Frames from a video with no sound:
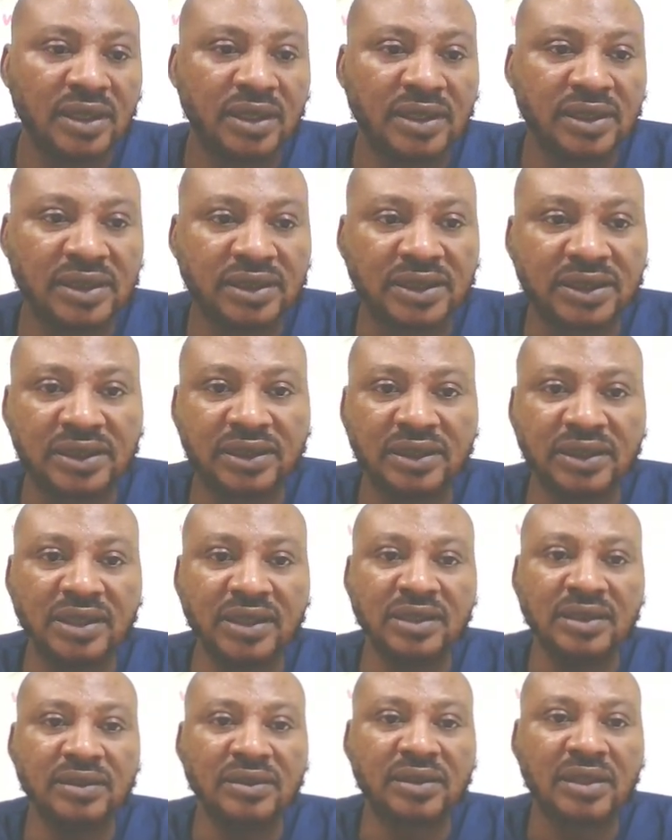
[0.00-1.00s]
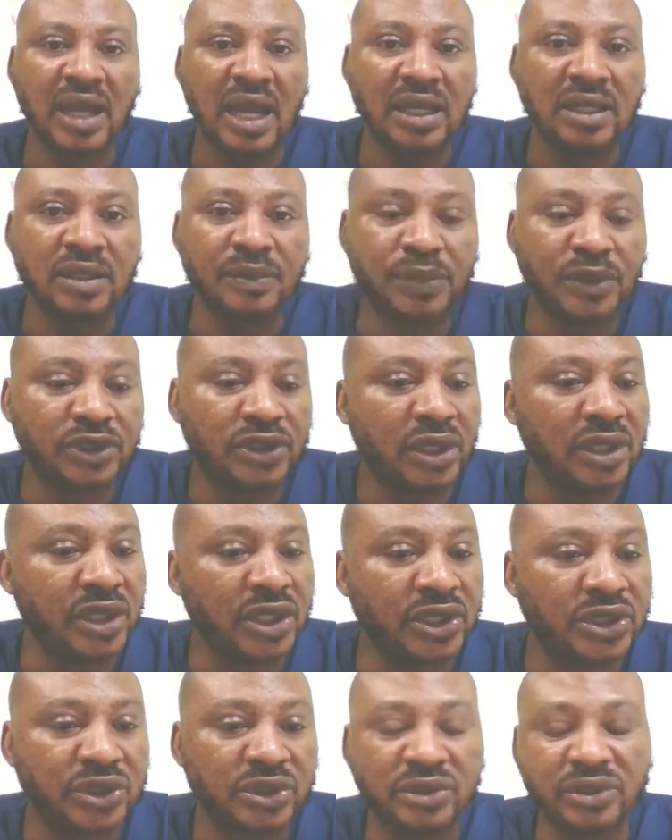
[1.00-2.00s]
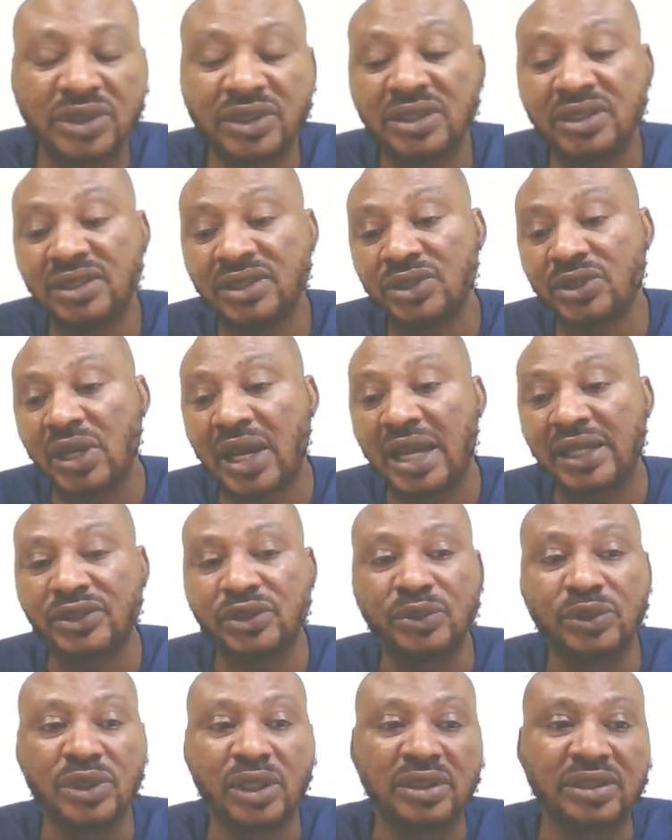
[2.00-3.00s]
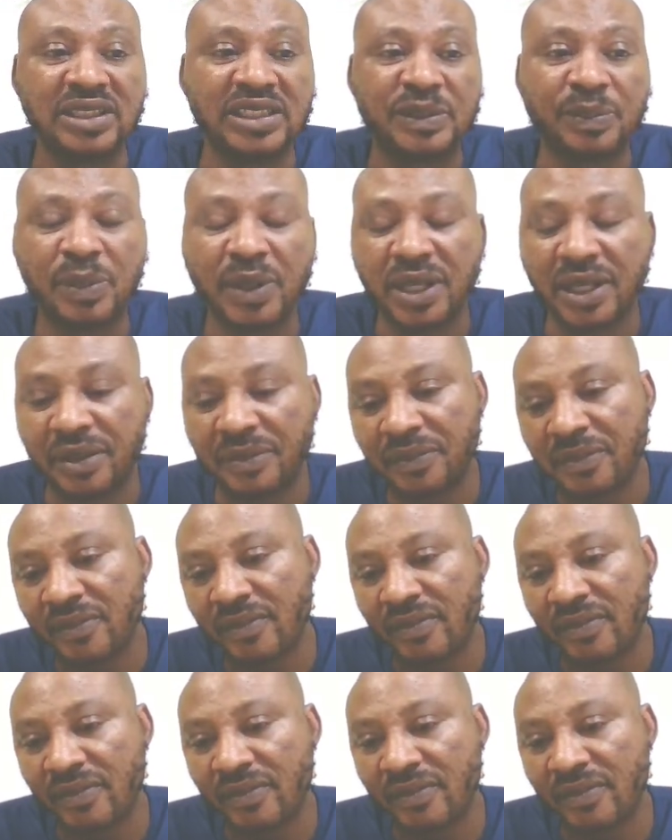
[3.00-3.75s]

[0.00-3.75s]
screen calibration issues. This all has to do with your display.